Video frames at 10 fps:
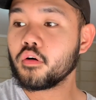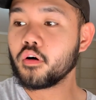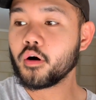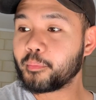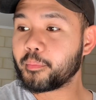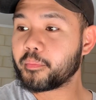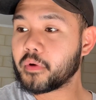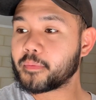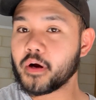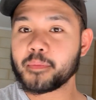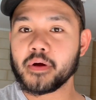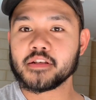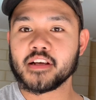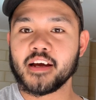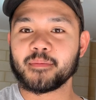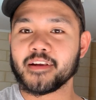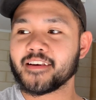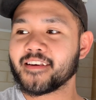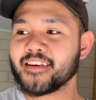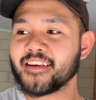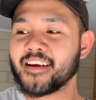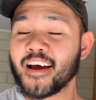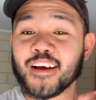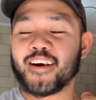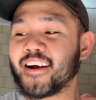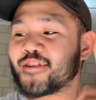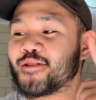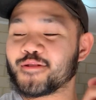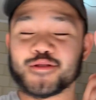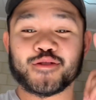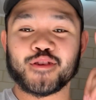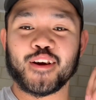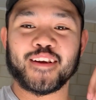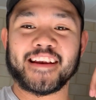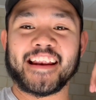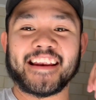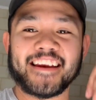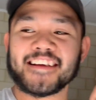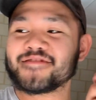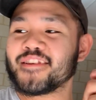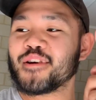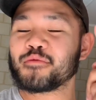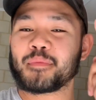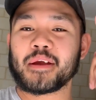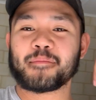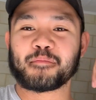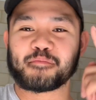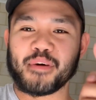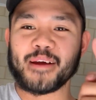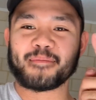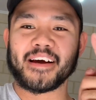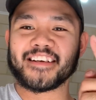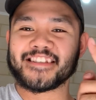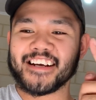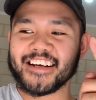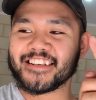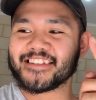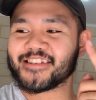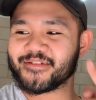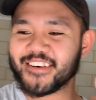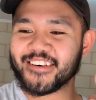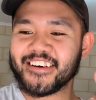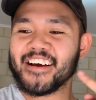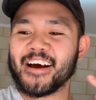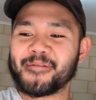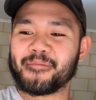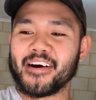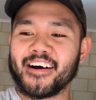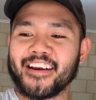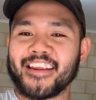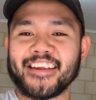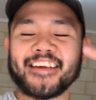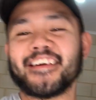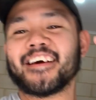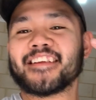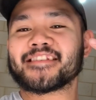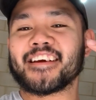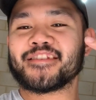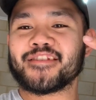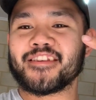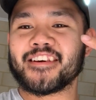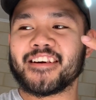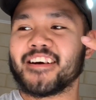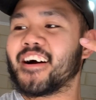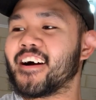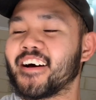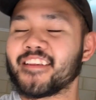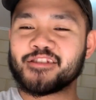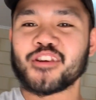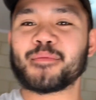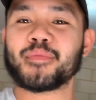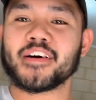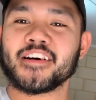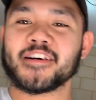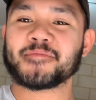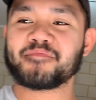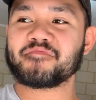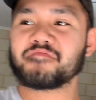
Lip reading: Oh, my brake pads came in. Alright, cool. So next video will be brake pad change as well. But yeah, let's get to the strut bar